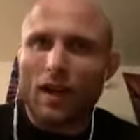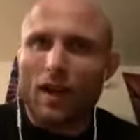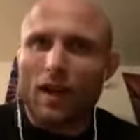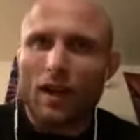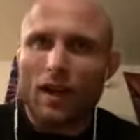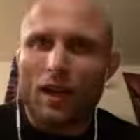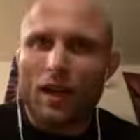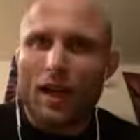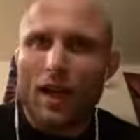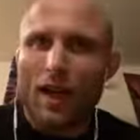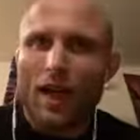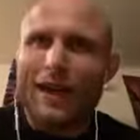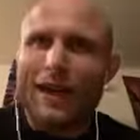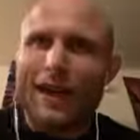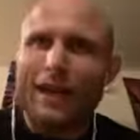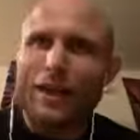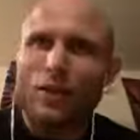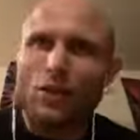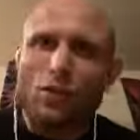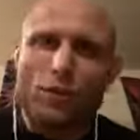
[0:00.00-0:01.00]
and I
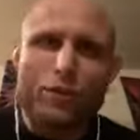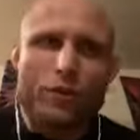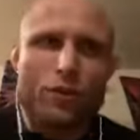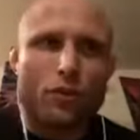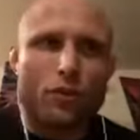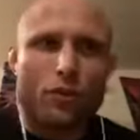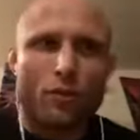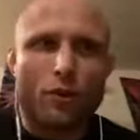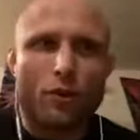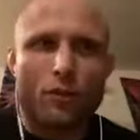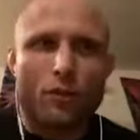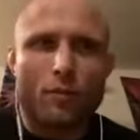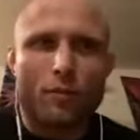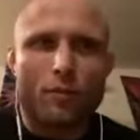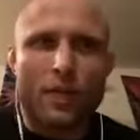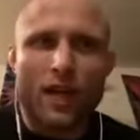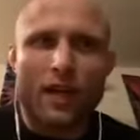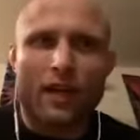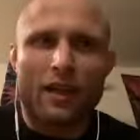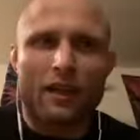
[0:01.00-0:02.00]
used to,
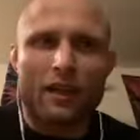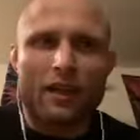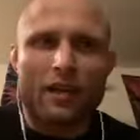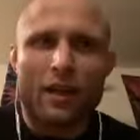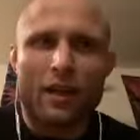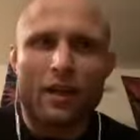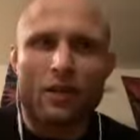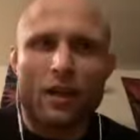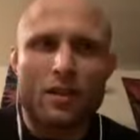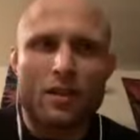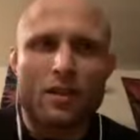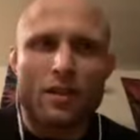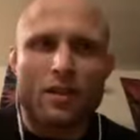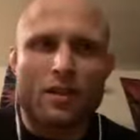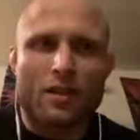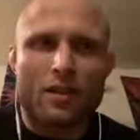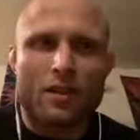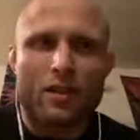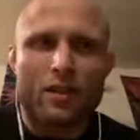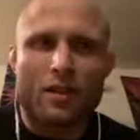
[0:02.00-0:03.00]
back in the day when I first
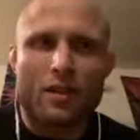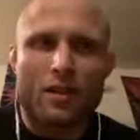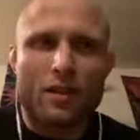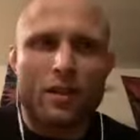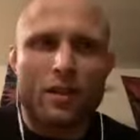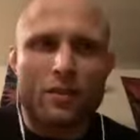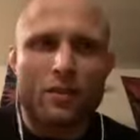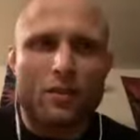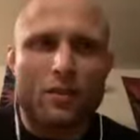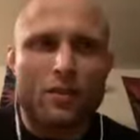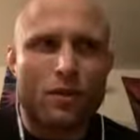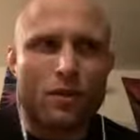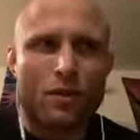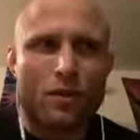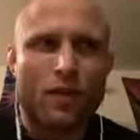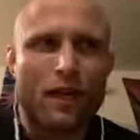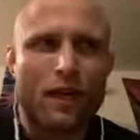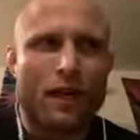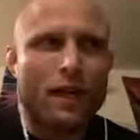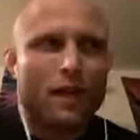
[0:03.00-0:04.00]
started, I used to
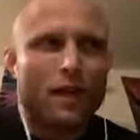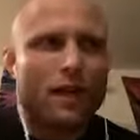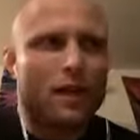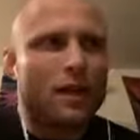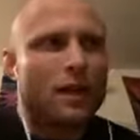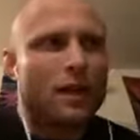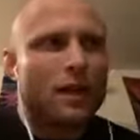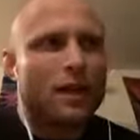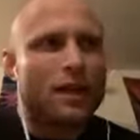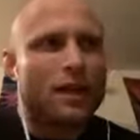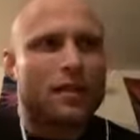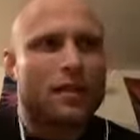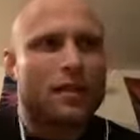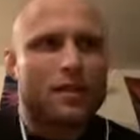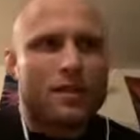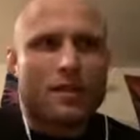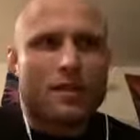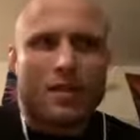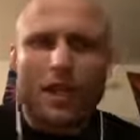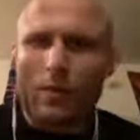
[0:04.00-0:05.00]

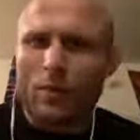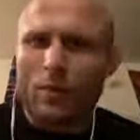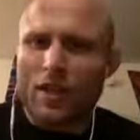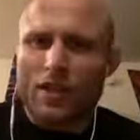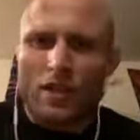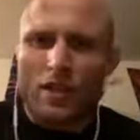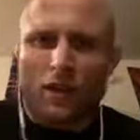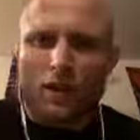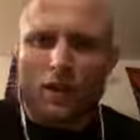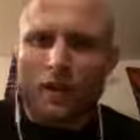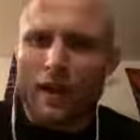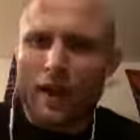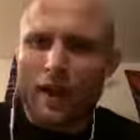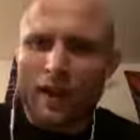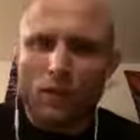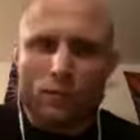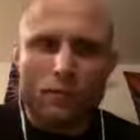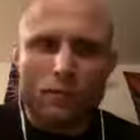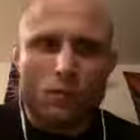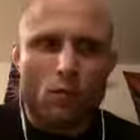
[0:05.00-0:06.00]
psych myself
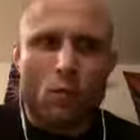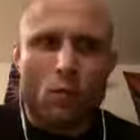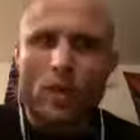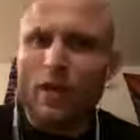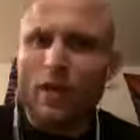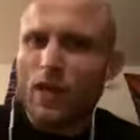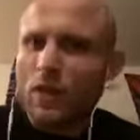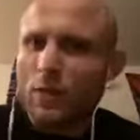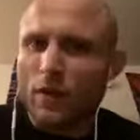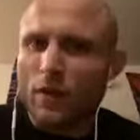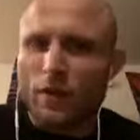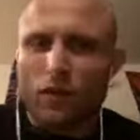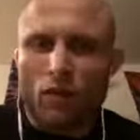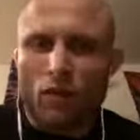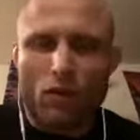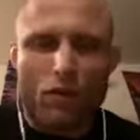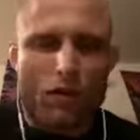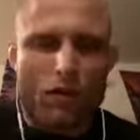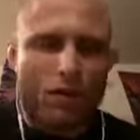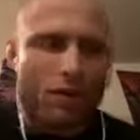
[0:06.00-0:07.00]
out weeks
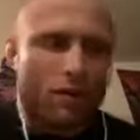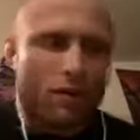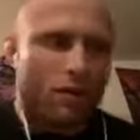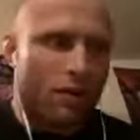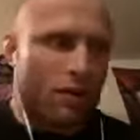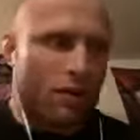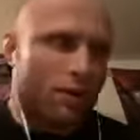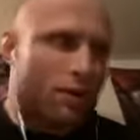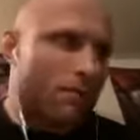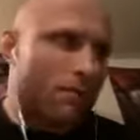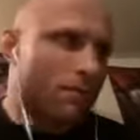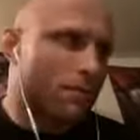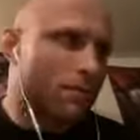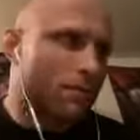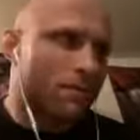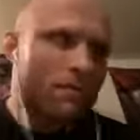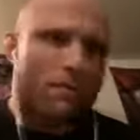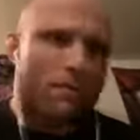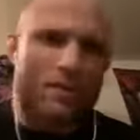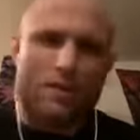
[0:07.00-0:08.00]
before, or
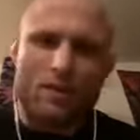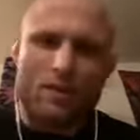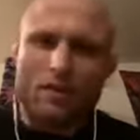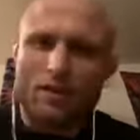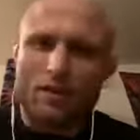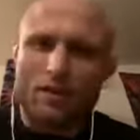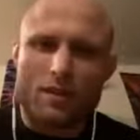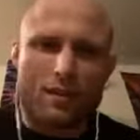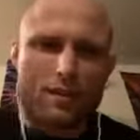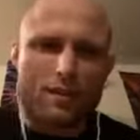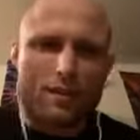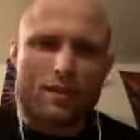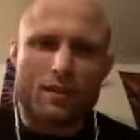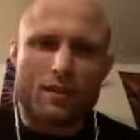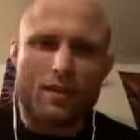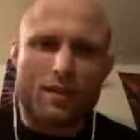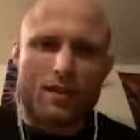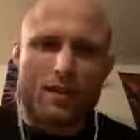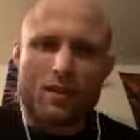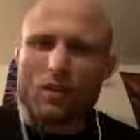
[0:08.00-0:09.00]

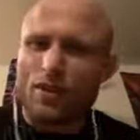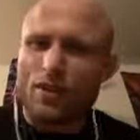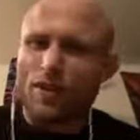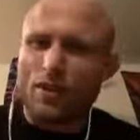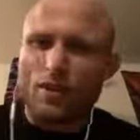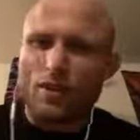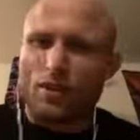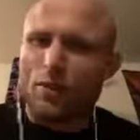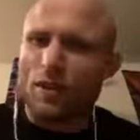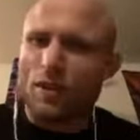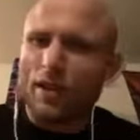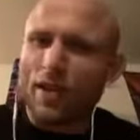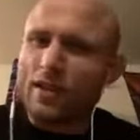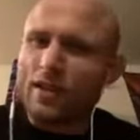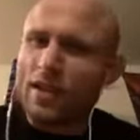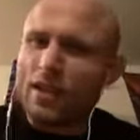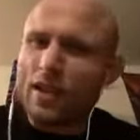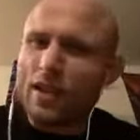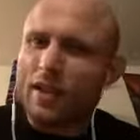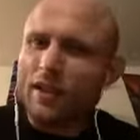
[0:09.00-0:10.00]
it was just too
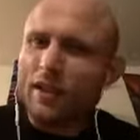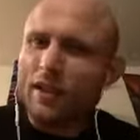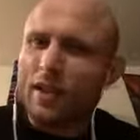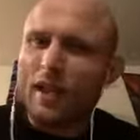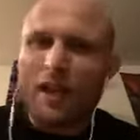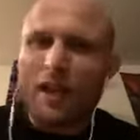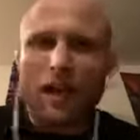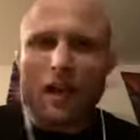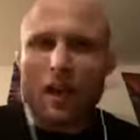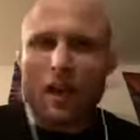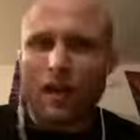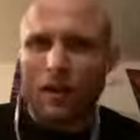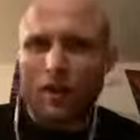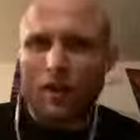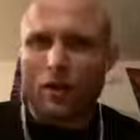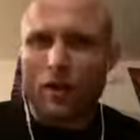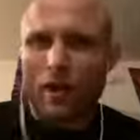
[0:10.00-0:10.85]
unnecessary. I know I